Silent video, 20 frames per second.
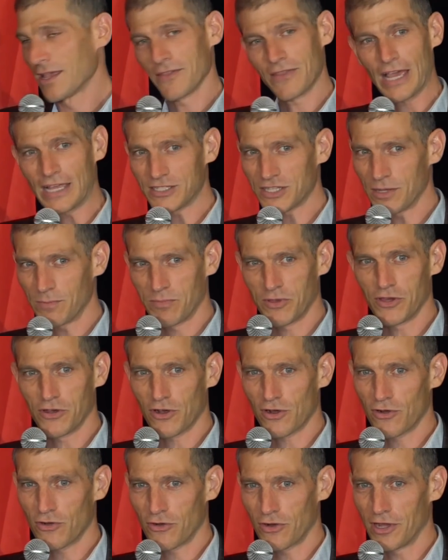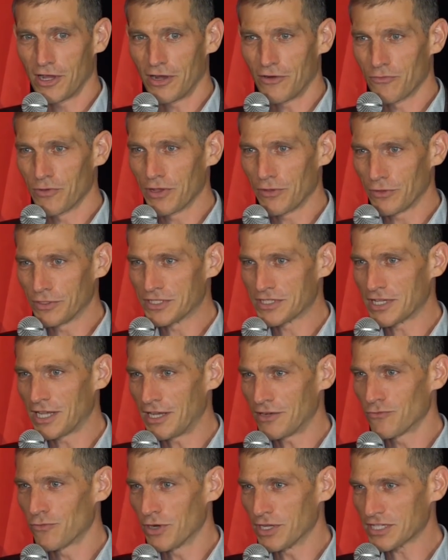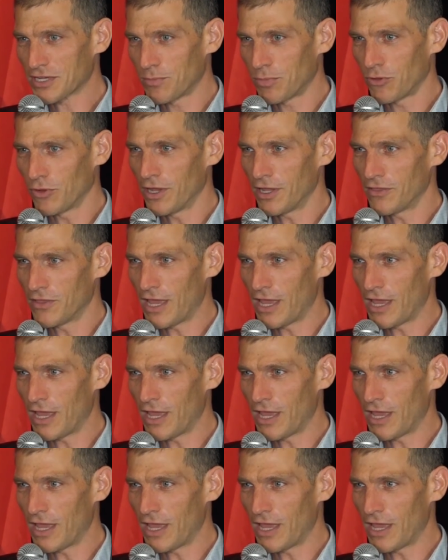That's a pure real estate risk play.